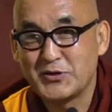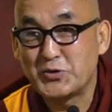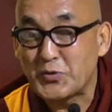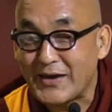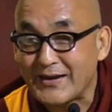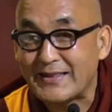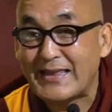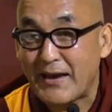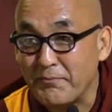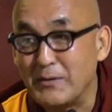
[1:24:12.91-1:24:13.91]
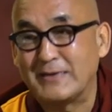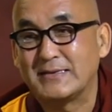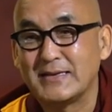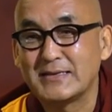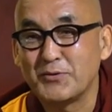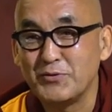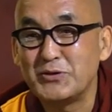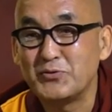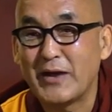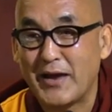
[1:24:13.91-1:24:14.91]
To get their blessings, we
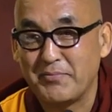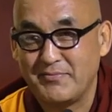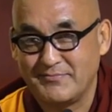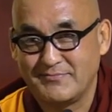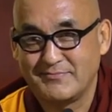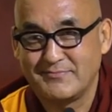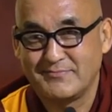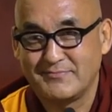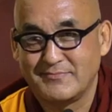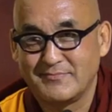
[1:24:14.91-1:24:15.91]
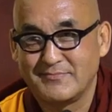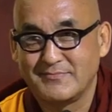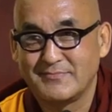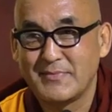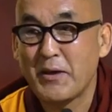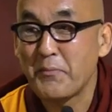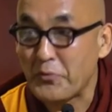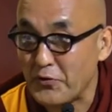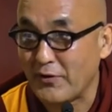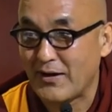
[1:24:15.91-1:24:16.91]
should have
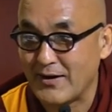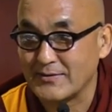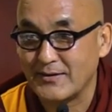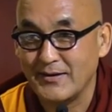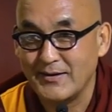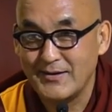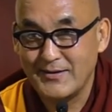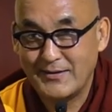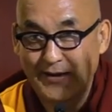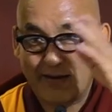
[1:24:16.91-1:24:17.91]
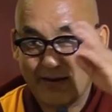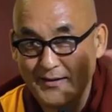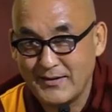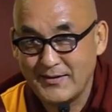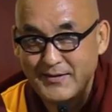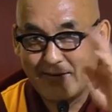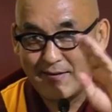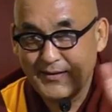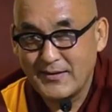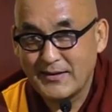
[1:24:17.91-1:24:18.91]
pure heart, huh? Like a
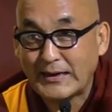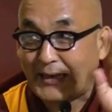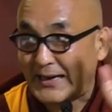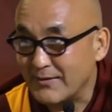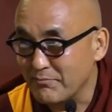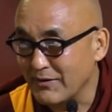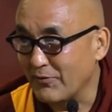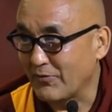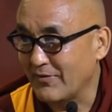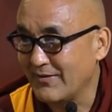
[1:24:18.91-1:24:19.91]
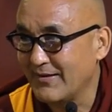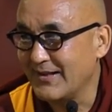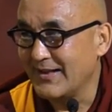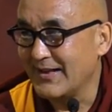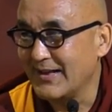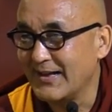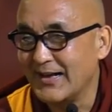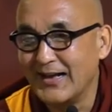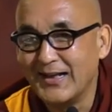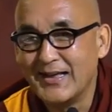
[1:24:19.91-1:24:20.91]
clean mirror.
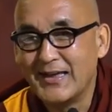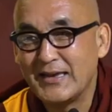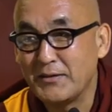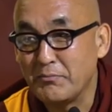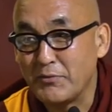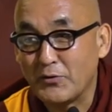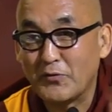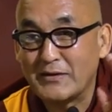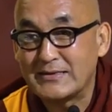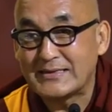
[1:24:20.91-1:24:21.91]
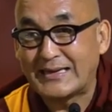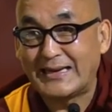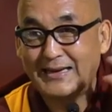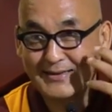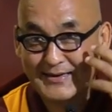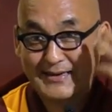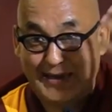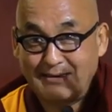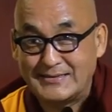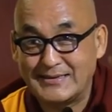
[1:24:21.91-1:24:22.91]
If mirror is clean, then
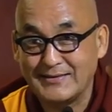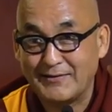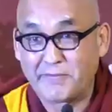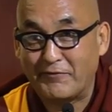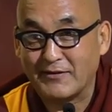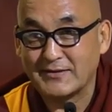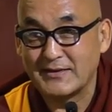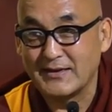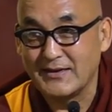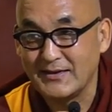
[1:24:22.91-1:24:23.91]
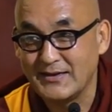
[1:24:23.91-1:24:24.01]
can see the reflection. Huh?